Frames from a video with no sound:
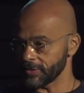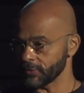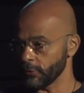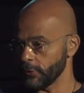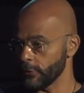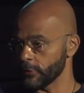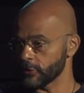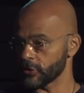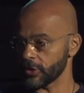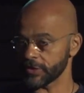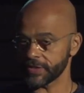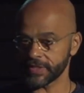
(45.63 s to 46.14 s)

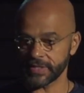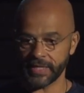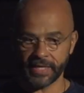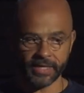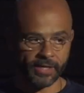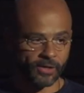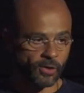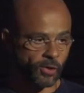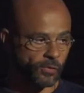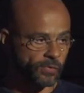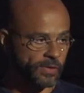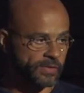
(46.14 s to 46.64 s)
we were just
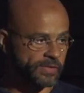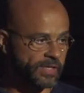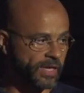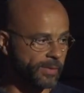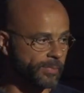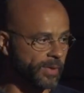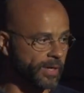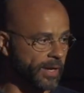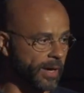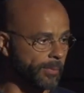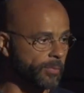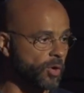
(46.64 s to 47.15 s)
saying on the
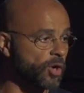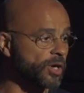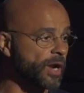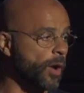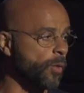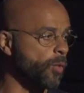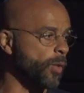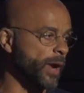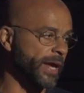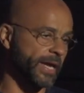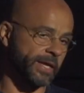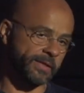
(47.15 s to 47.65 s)
table, I'm going to
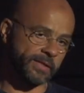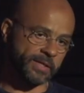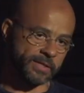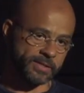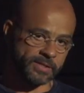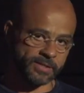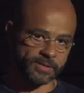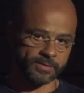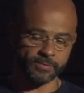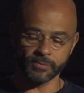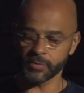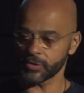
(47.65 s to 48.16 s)
wing
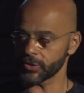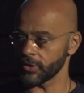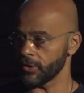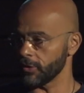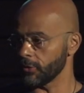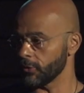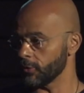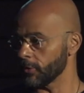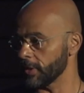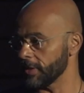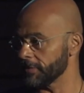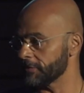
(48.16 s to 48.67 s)
this.
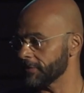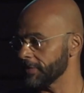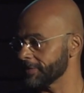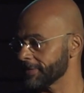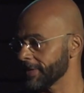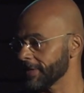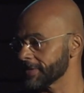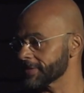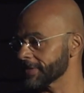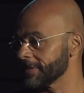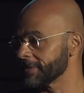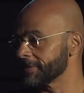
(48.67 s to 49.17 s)
So if it
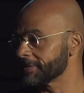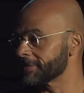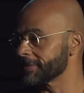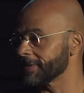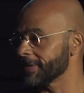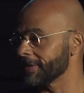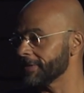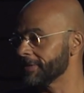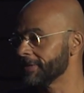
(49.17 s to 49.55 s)
doesn't